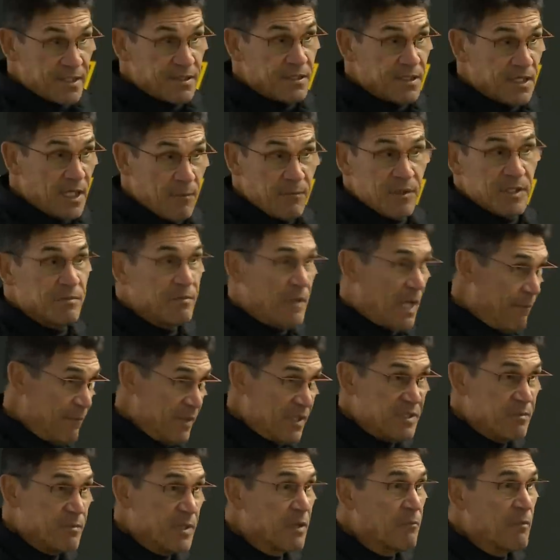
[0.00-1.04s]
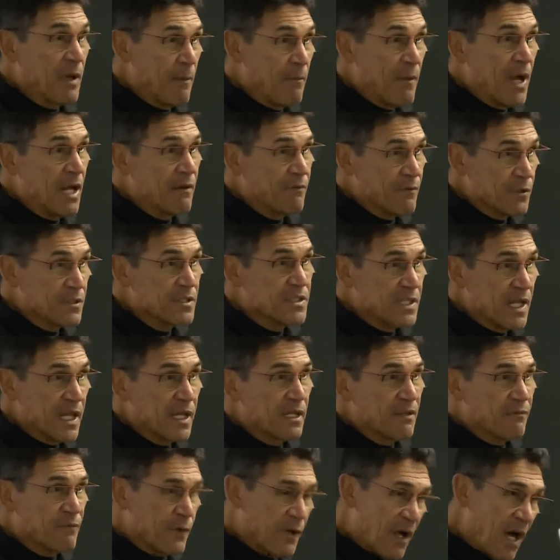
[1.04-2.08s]
honestly, I'm going to I'm going to speak my mind for a
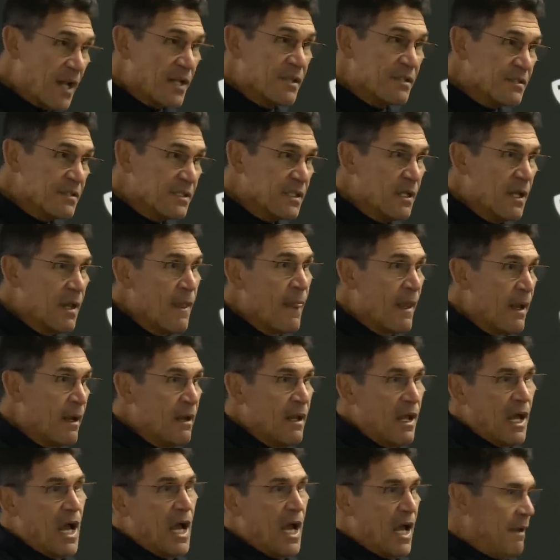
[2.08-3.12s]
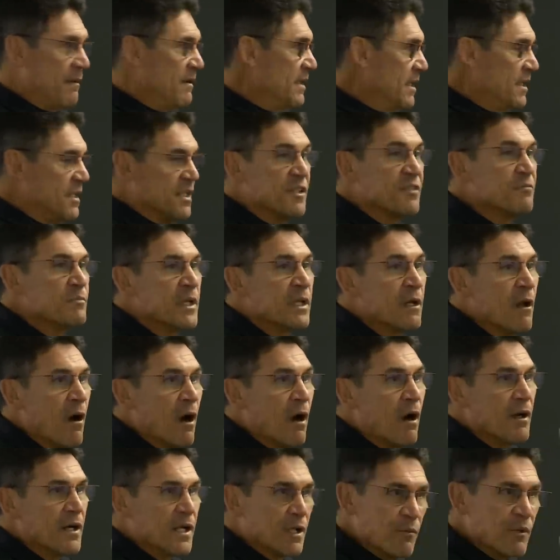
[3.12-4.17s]
second. For honestly, uh, it, has been
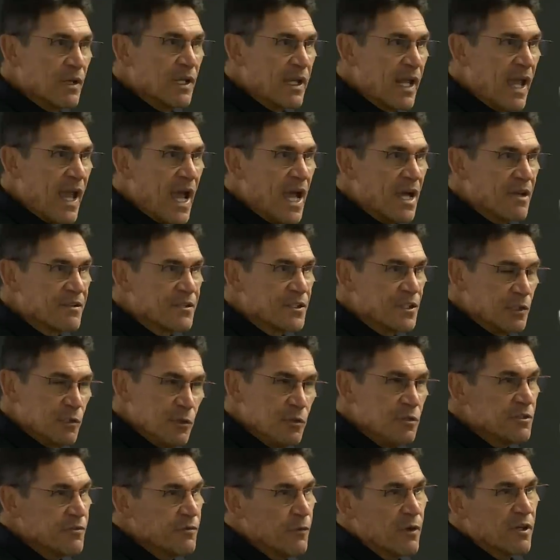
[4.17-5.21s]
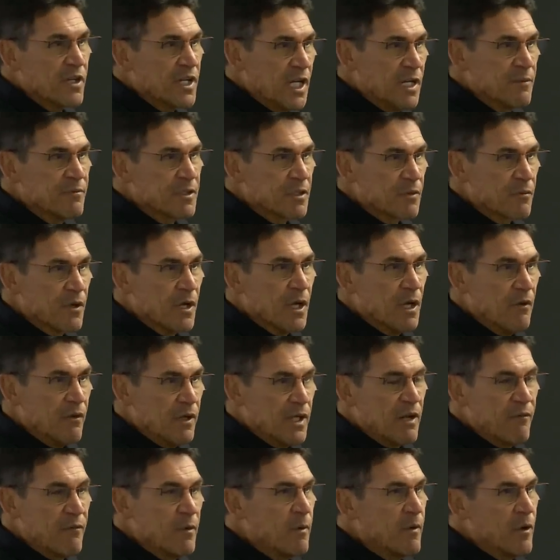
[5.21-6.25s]
hard. It really has. You lose four games in a
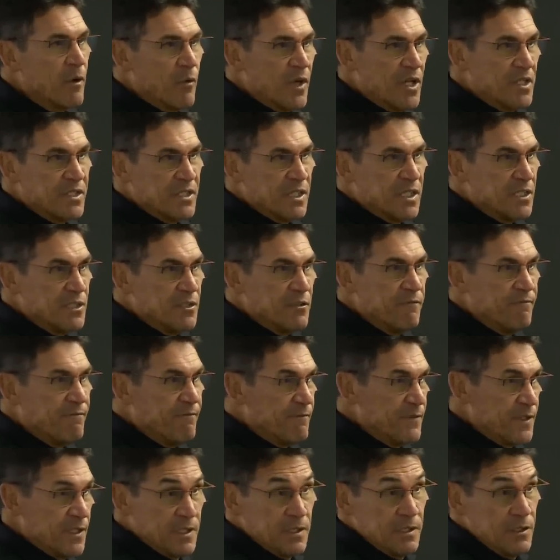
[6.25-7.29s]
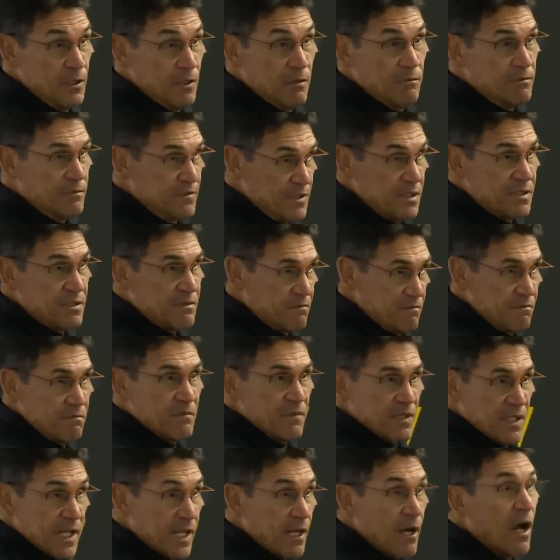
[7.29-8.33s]
row, and everybody wants to get you, you know, just
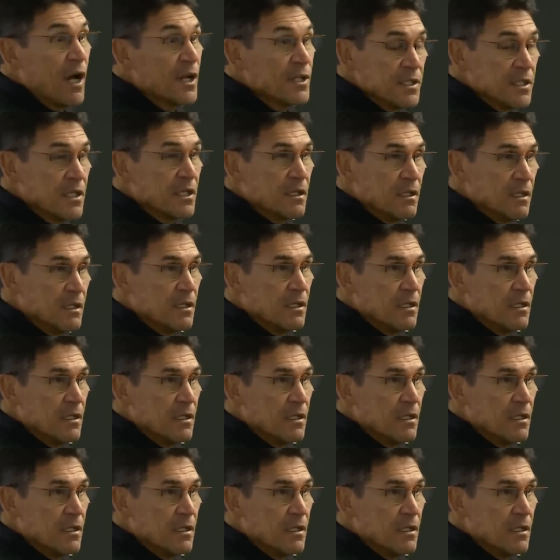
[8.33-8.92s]
get on you.